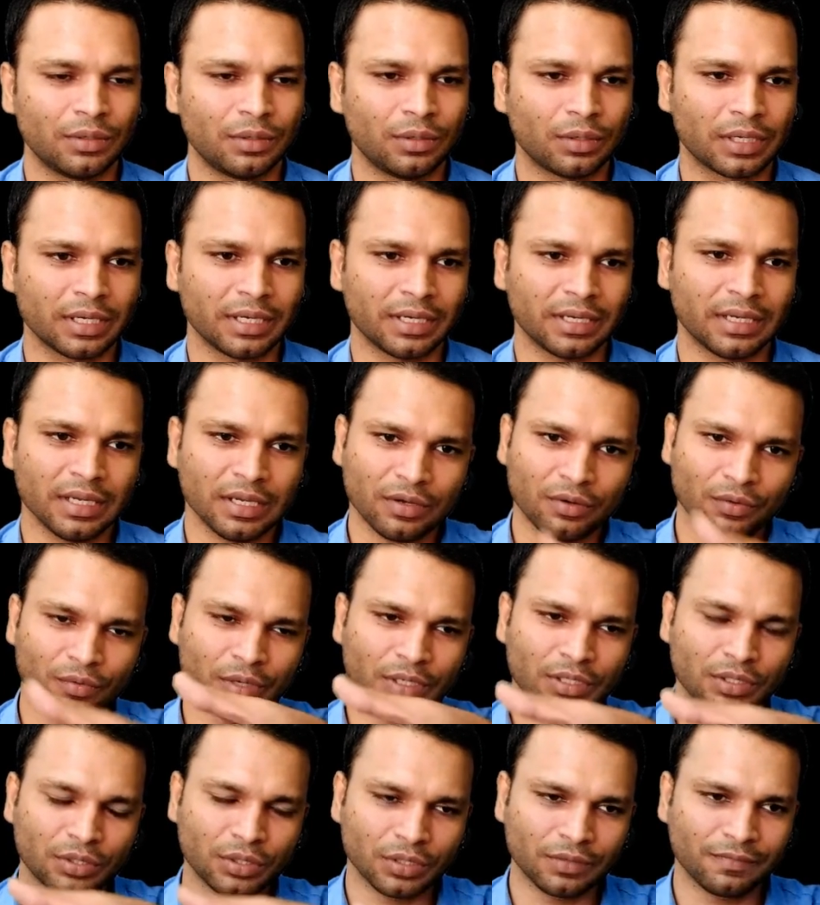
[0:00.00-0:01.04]
Okay,
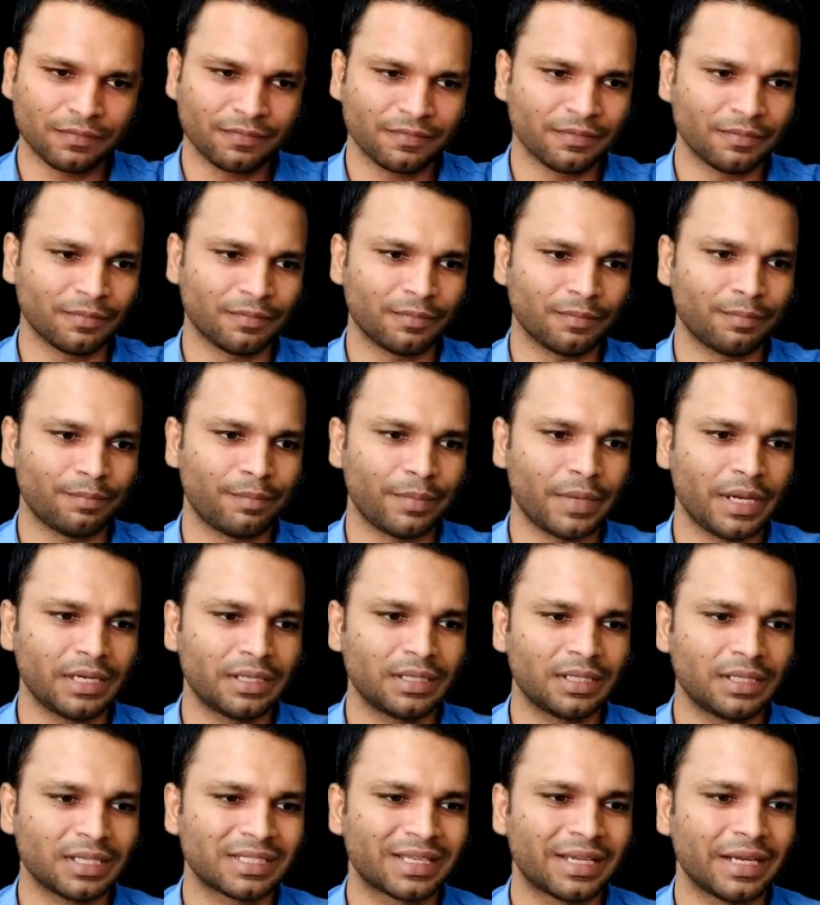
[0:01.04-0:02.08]
once you've
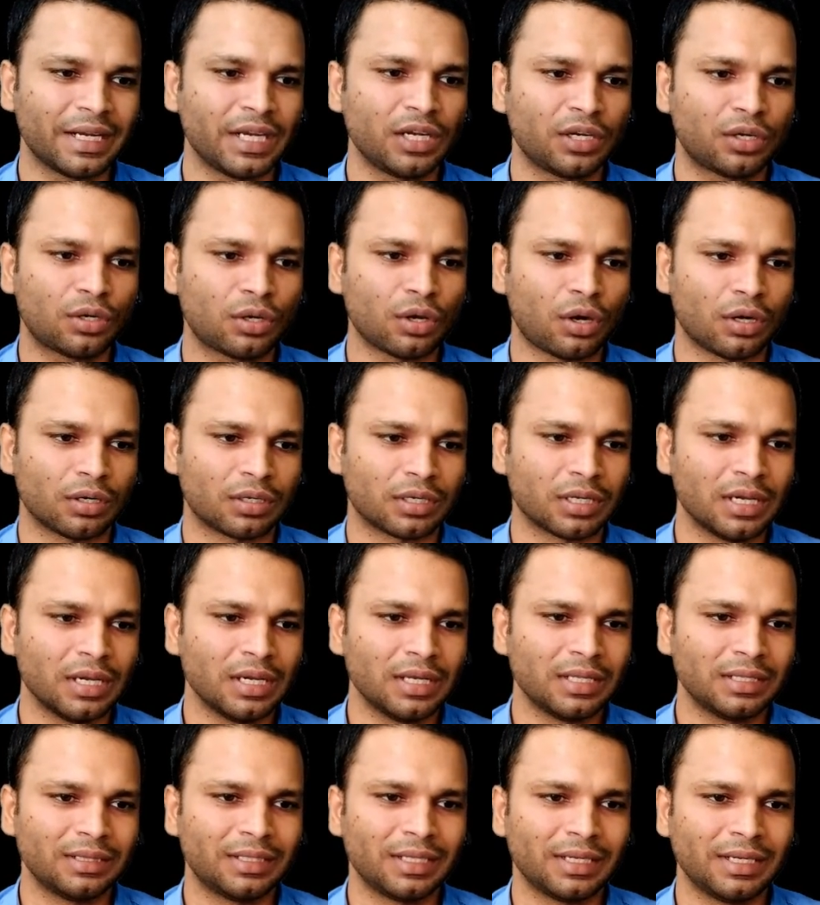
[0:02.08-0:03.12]
made the skin taut,
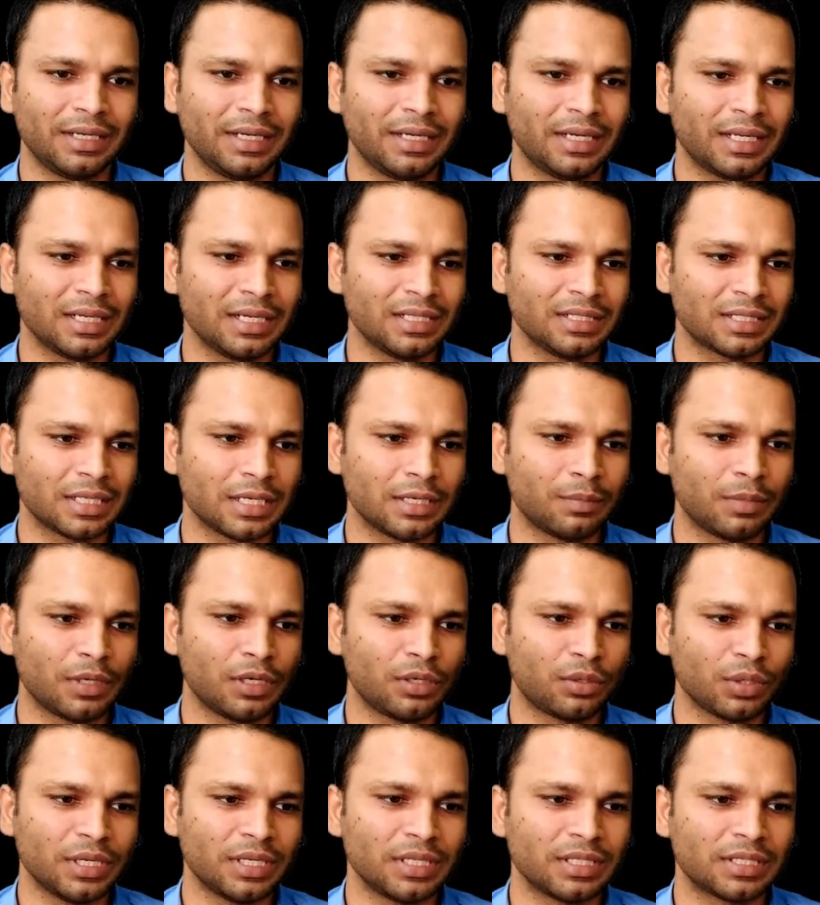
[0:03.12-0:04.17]
the needle is able
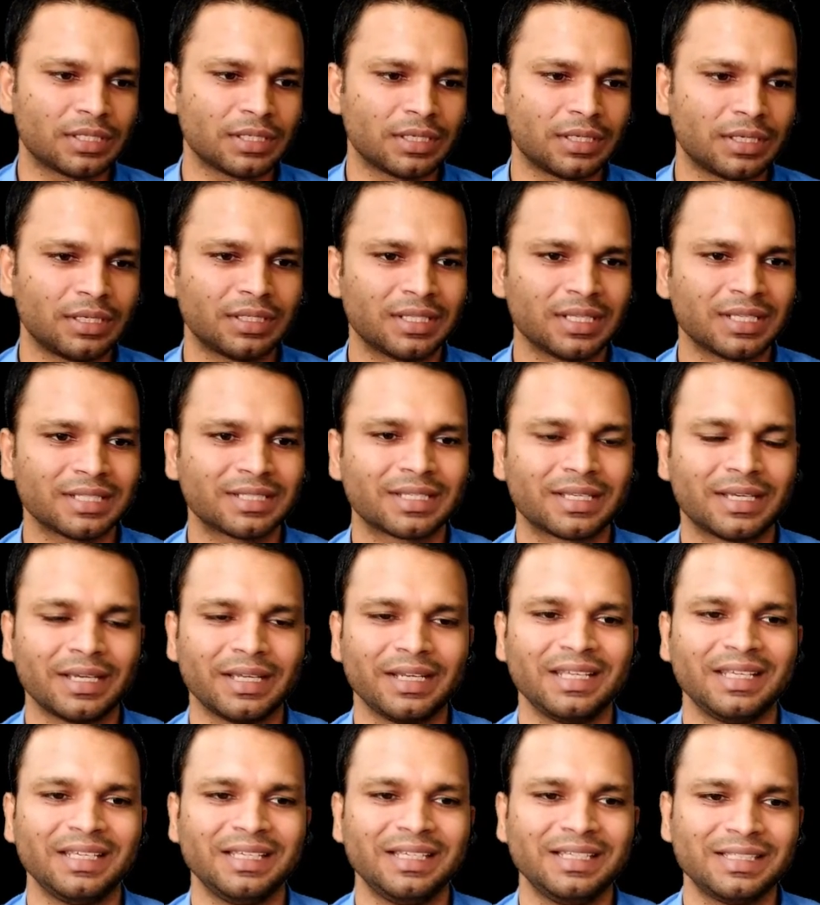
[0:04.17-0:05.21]
to insert the
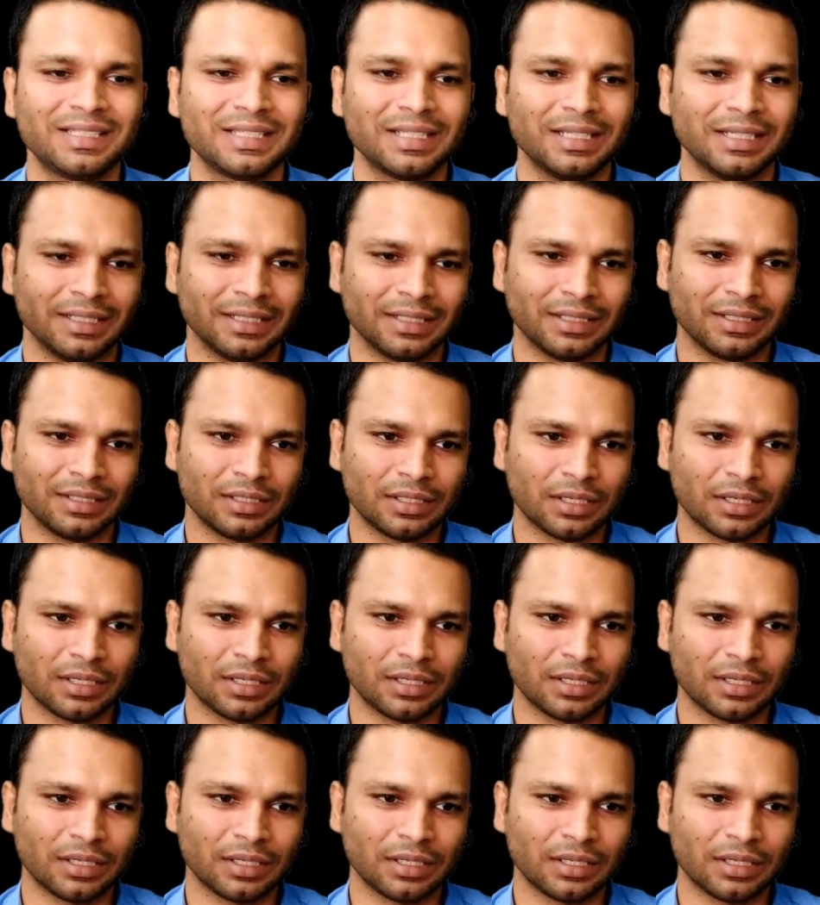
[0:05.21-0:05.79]
skin easily.